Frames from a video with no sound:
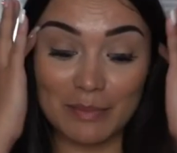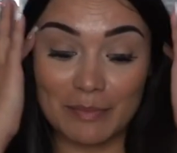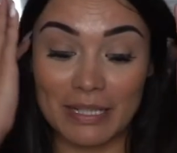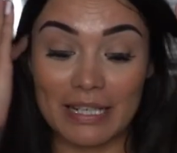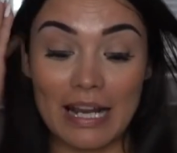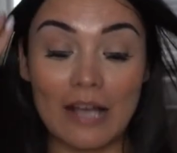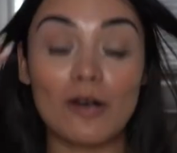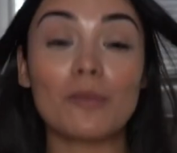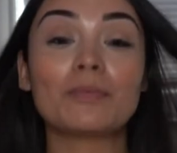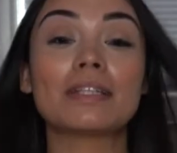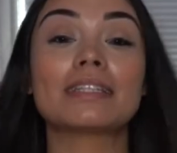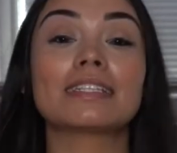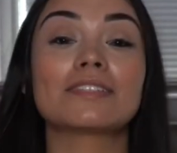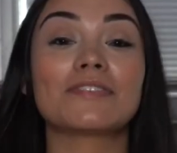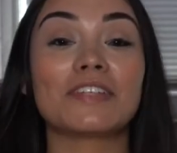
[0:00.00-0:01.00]
but I hope
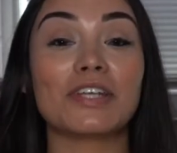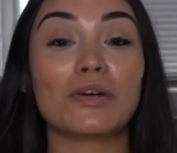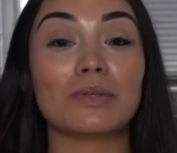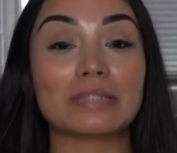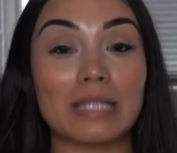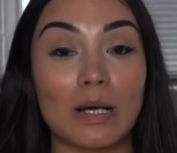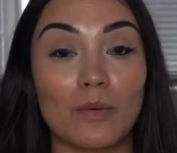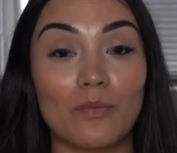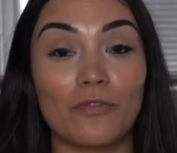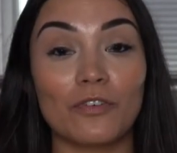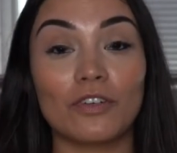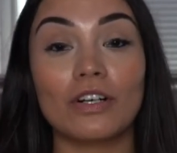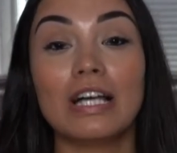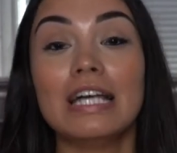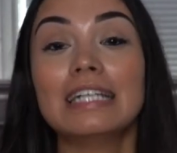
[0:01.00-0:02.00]
that this video was
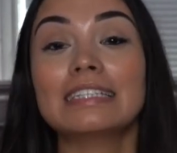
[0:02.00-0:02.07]
helpful.